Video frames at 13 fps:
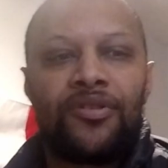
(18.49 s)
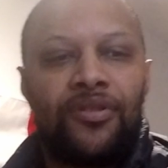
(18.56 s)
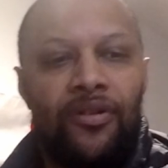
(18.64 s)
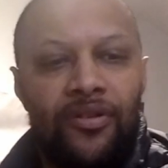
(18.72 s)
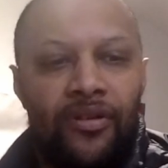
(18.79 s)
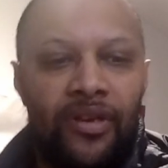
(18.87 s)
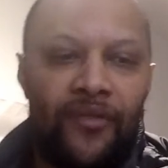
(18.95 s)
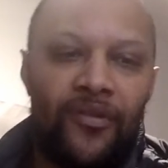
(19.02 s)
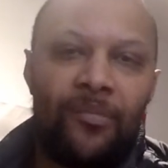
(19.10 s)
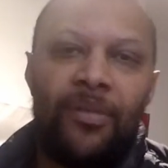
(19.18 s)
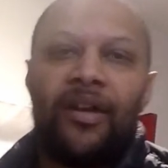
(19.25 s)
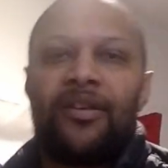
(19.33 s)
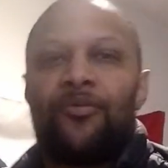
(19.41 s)
going on,
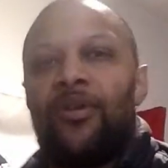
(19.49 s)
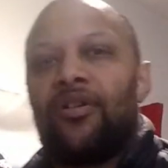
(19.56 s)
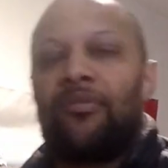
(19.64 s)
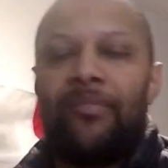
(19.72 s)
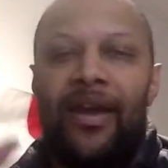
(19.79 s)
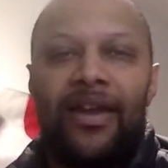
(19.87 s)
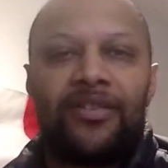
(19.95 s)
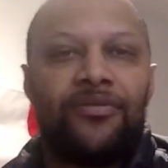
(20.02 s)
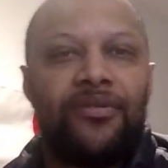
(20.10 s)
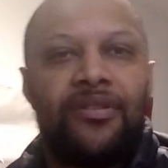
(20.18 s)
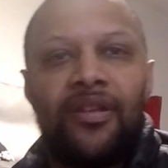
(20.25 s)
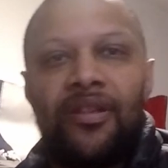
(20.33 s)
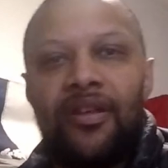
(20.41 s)
everybody? Welcome back to
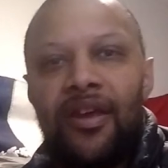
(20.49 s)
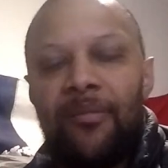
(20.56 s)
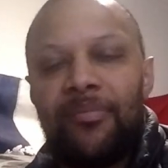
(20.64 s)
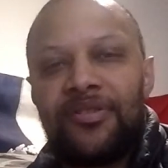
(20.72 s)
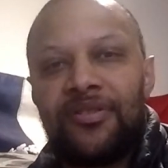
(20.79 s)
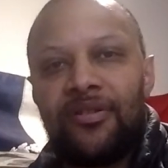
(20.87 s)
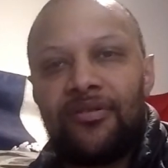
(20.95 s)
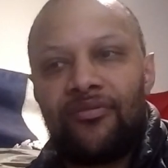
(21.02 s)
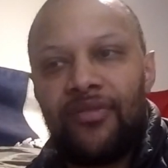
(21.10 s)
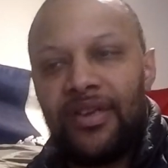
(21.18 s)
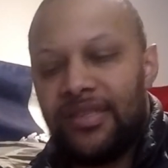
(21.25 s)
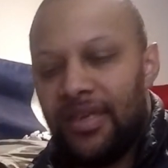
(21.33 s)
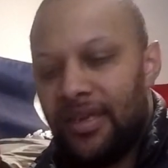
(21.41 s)
another episode of
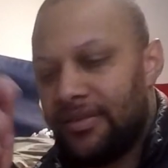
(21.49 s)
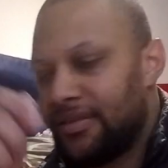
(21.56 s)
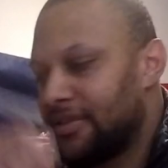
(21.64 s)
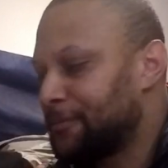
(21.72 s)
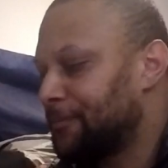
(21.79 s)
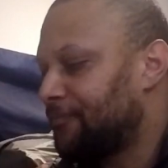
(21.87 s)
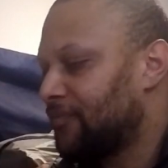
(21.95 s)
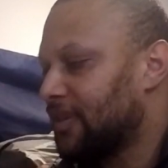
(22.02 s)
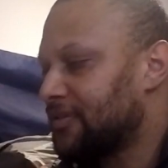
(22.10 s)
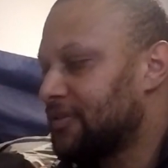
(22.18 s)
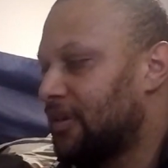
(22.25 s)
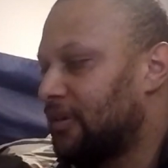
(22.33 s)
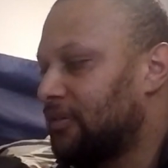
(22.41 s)
Wrench Heads.
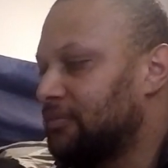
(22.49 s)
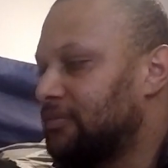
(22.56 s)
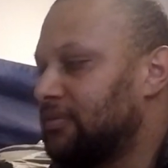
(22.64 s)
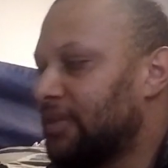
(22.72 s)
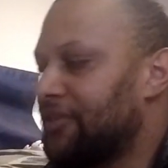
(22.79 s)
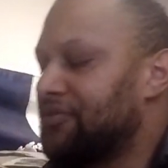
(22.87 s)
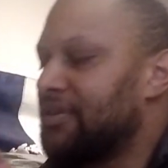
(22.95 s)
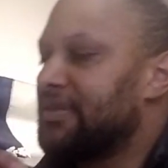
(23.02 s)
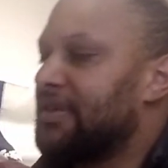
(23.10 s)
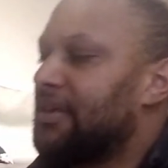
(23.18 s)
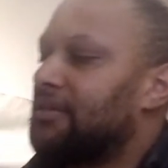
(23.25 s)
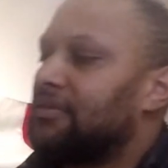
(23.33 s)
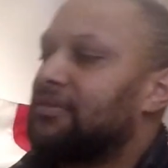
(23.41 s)
So, as you can
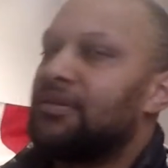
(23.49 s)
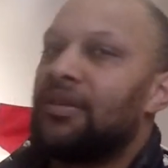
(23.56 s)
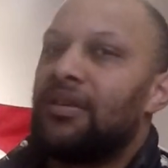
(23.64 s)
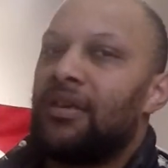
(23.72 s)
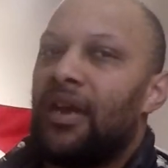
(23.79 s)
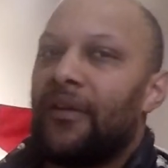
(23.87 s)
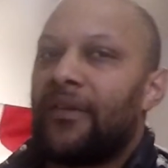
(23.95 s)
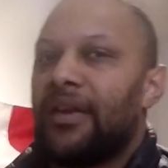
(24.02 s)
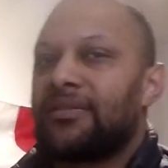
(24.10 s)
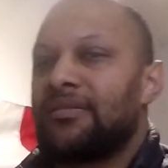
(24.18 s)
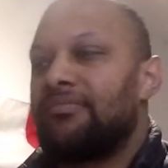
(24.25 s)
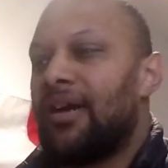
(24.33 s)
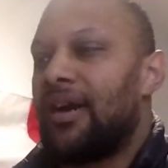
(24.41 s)
tell, I've got
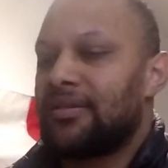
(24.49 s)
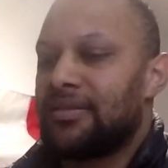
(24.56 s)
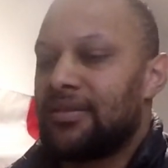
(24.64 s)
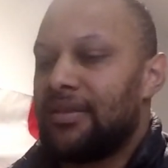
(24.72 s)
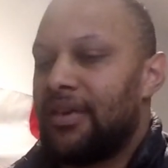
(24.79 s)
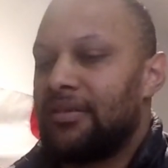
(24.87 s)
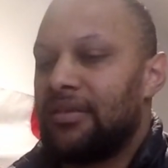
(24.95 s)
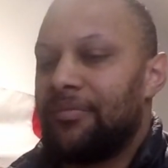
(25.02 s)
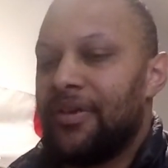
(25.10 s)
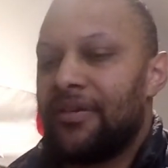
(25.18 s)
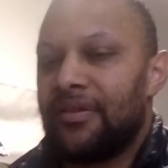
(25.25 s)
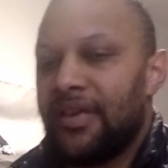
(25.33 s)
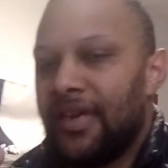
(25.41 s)
some boxes lined up
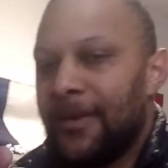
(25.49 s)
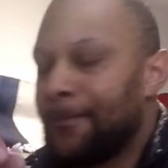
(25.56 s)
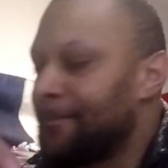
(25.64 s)
here today.